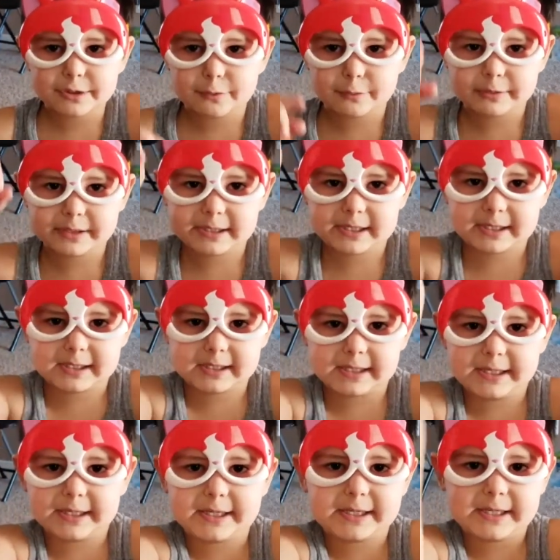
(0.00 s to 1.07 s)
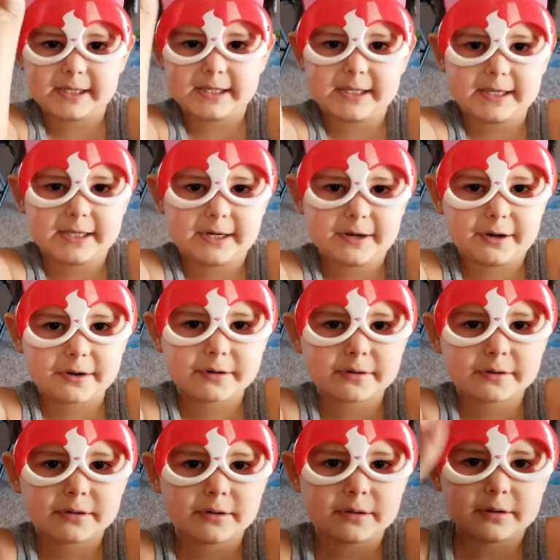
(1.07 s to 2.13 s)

You want to click here.